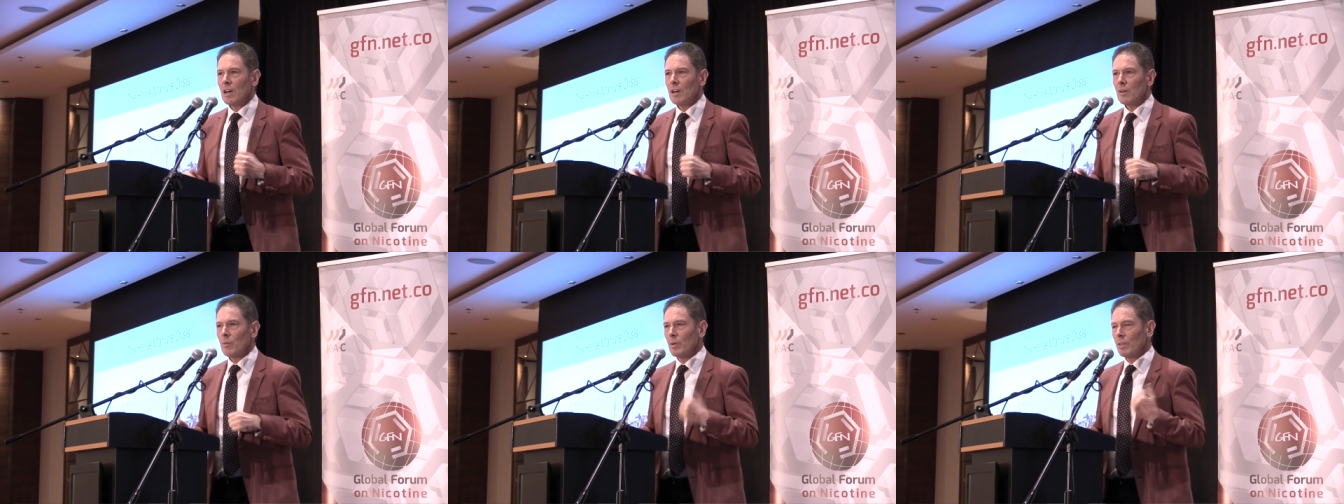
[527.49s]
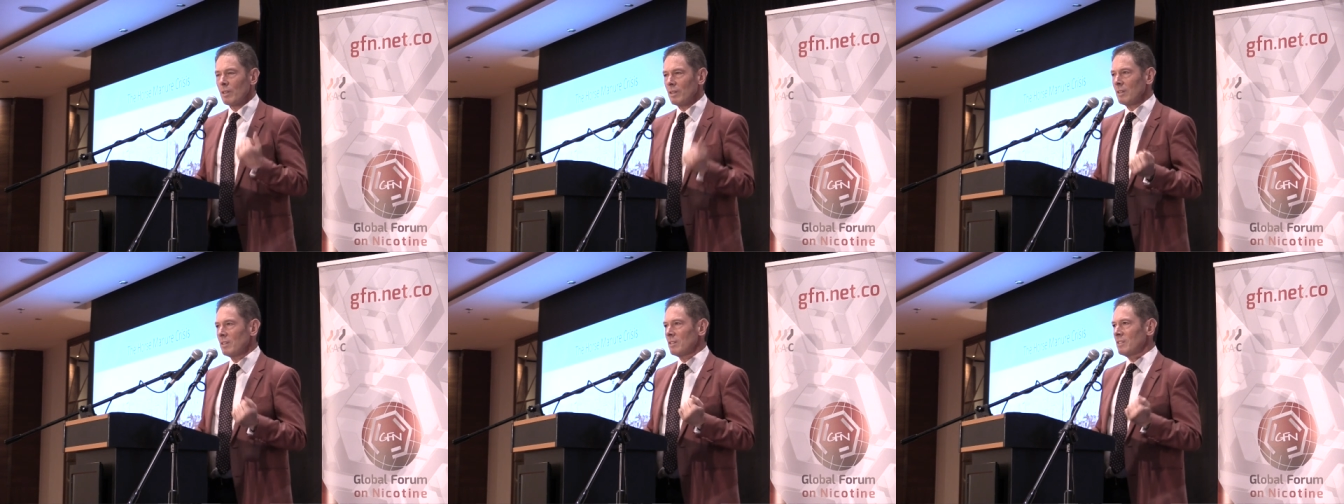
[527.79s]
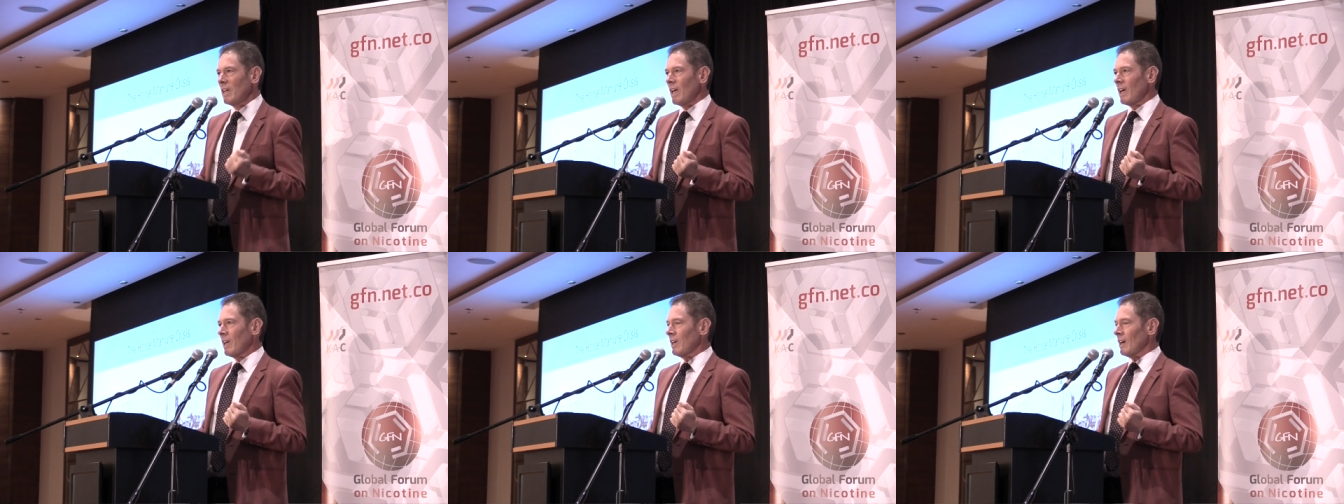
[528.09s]
Within a
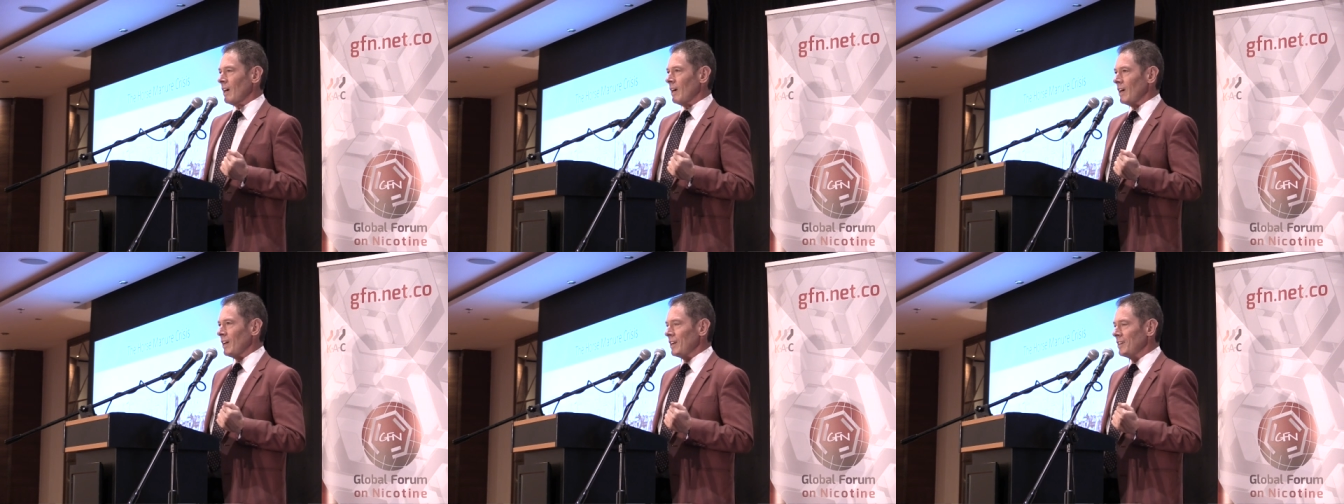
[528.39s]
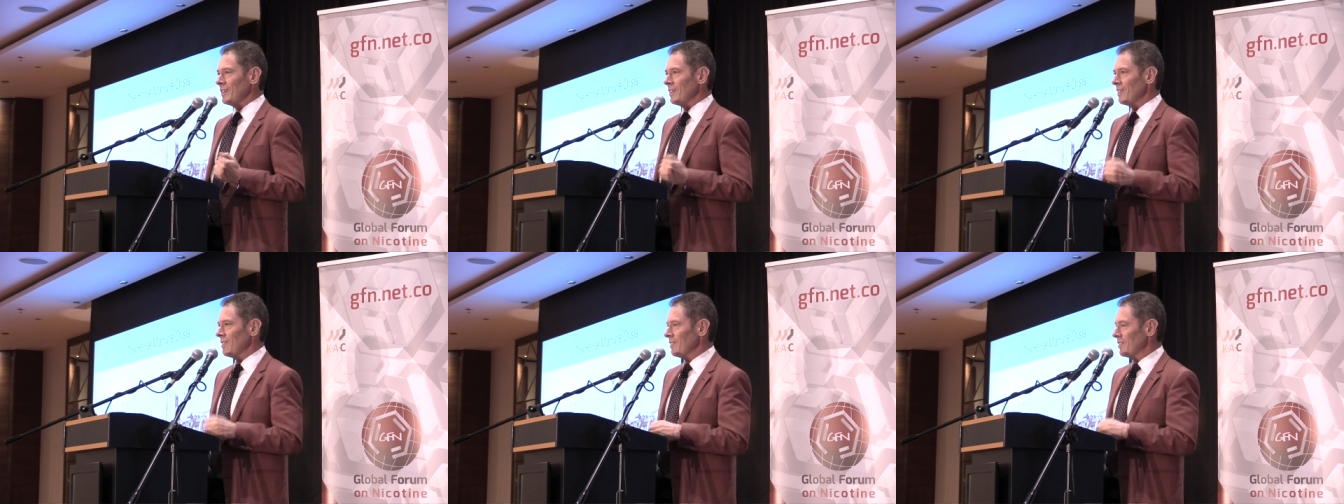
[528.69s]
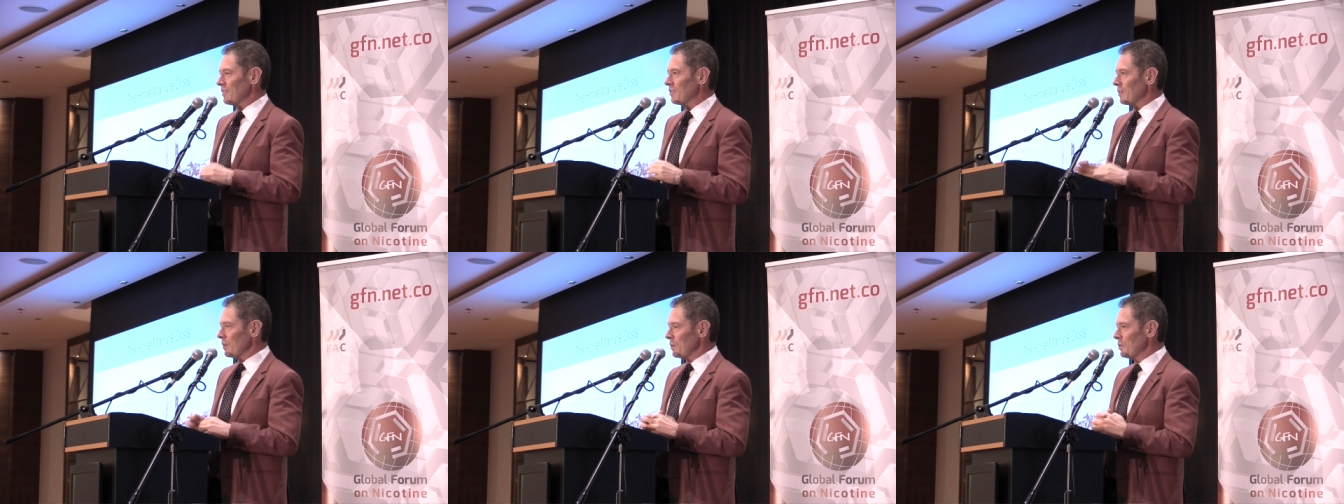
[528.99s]
decade,
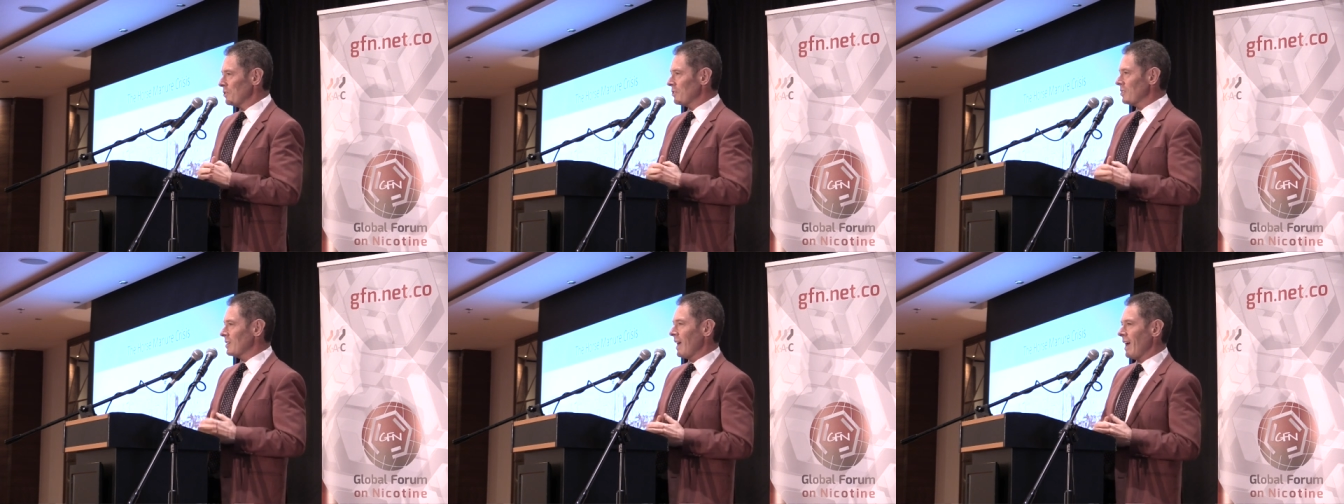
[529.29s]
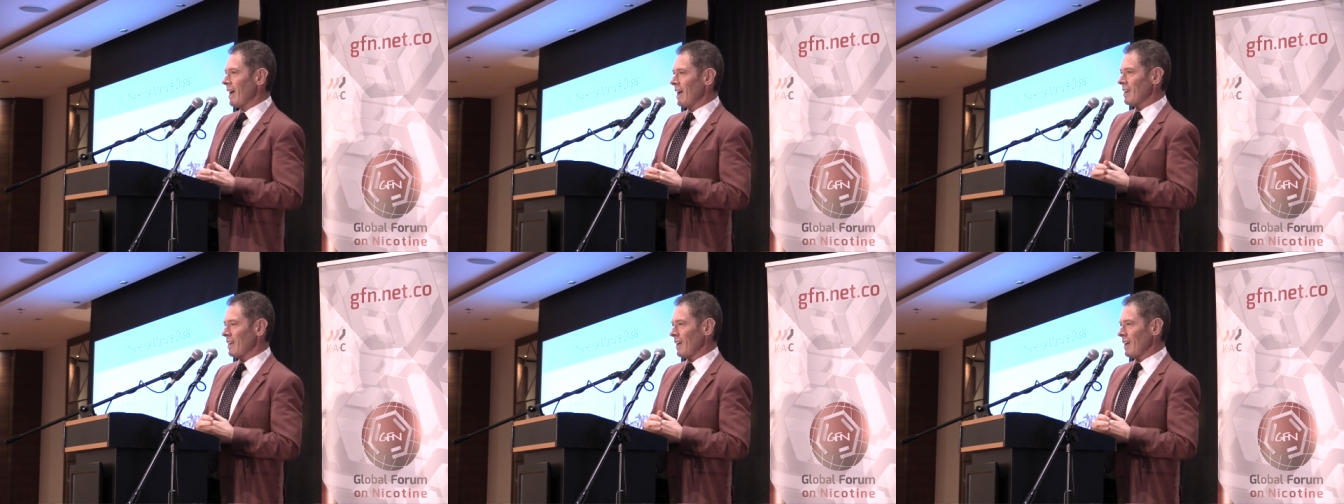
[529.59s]
the solution had